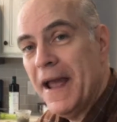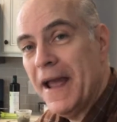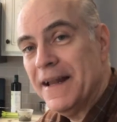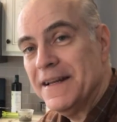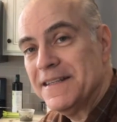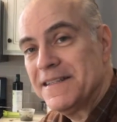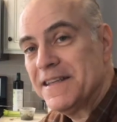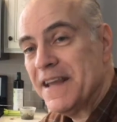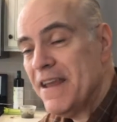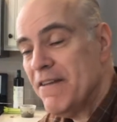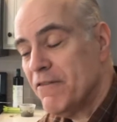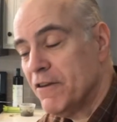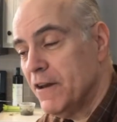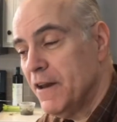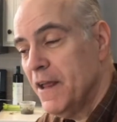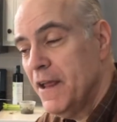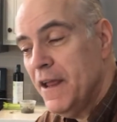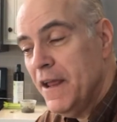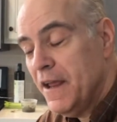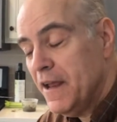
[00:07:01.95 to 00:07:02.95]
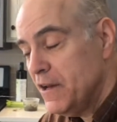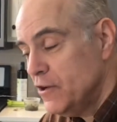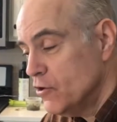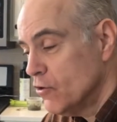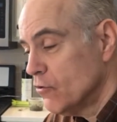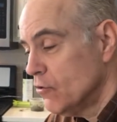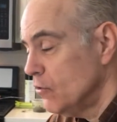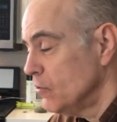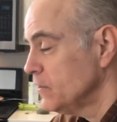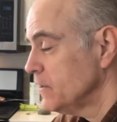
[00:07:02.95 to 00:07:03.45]
and save it in
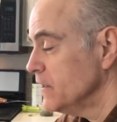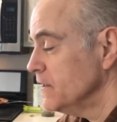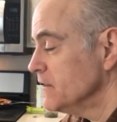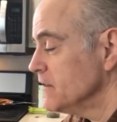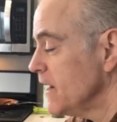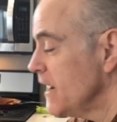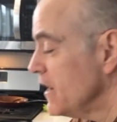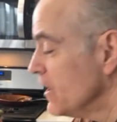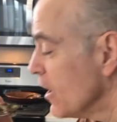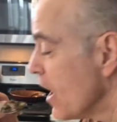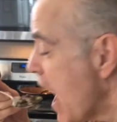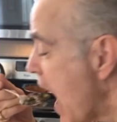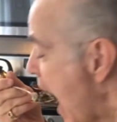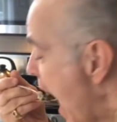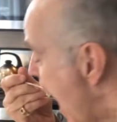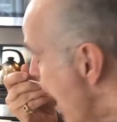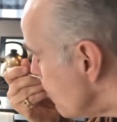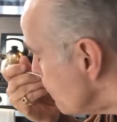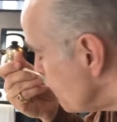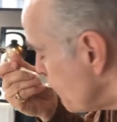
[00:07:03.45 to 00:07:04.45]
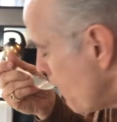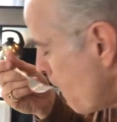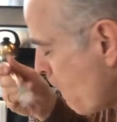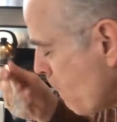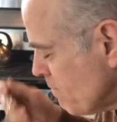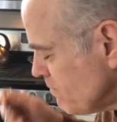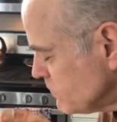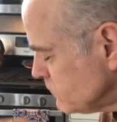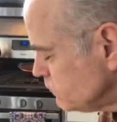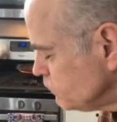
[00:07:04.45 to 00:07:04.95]
your own container.
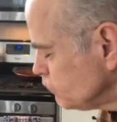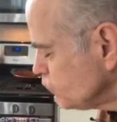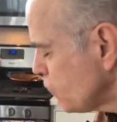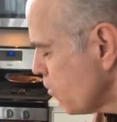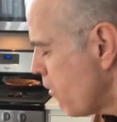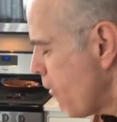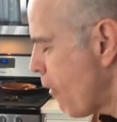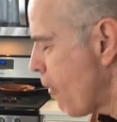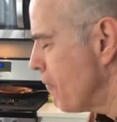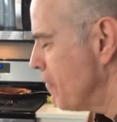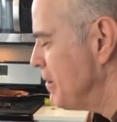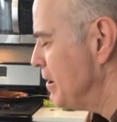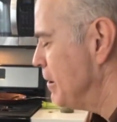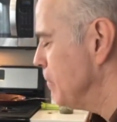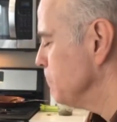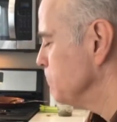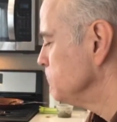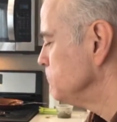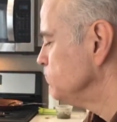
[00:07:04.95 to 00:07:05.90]
Oh man.